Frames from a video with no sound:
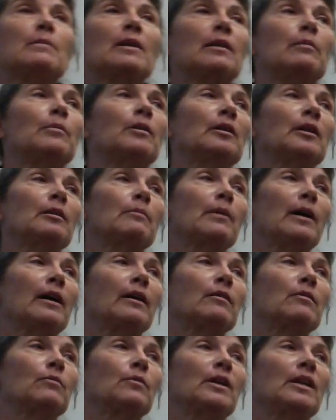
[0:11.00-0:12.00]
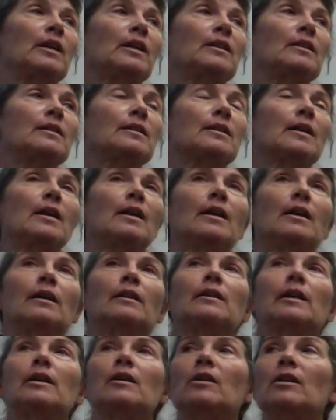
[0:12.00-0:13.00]
metabolic pathways,
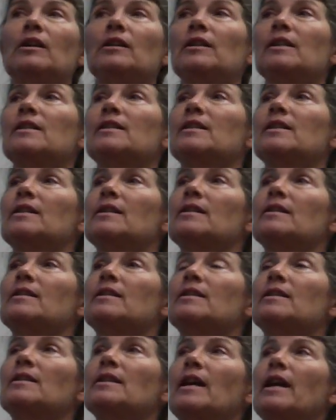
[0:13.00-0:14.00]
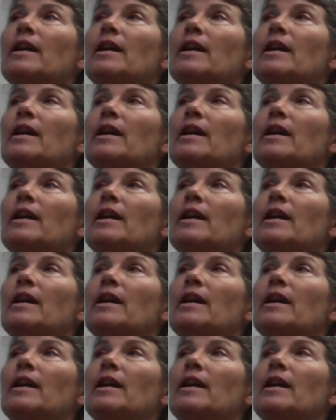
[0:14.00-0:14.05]
glycolysis,